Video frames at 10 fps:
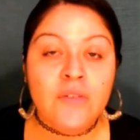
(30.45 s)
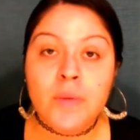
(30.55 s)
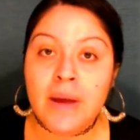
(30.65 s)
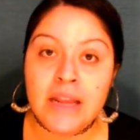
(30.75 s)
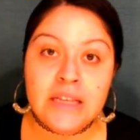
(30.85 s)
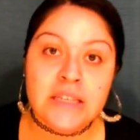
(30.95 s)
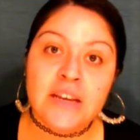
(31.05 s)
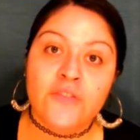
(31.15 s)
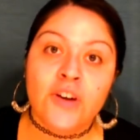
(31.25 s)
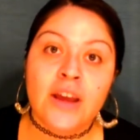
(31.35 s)
Everybody is
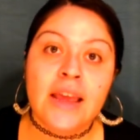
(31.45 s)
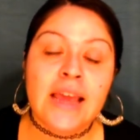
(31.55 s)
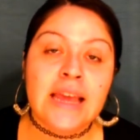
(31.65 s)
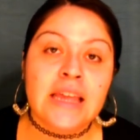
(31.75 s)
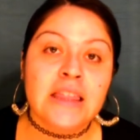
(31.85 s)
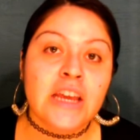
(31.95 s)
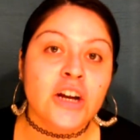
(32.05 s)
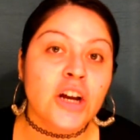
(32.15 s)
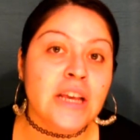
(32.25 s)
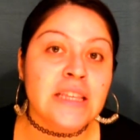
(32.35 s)
different, and
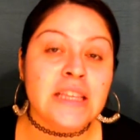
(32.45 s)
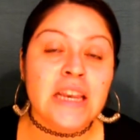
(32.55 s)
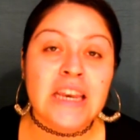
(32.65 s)
there is